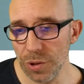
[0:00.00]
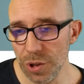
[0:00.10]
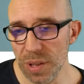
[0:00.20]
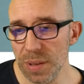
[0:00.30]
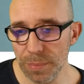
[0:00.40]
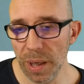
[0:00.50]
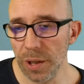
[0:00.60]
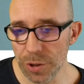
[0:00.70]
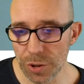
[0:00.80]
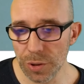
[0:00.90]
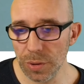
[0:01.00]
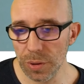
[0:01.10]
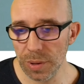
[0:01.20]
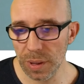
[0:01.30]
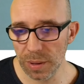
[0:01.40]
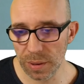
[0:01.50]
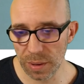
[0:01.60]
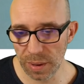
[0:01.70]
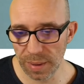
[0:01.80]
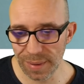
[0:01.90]
Just make sure that
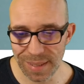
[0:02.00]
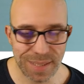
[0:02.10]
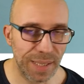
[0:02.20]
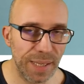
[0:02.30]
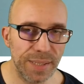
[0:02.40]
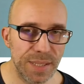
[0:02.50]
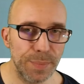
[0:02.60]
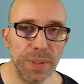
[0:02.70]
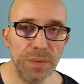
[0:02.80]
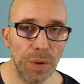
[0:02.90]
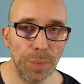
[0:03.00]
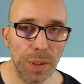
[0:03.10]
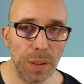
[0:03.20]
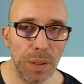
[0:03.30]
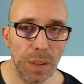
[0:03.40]
it doesn't get a speed wobble.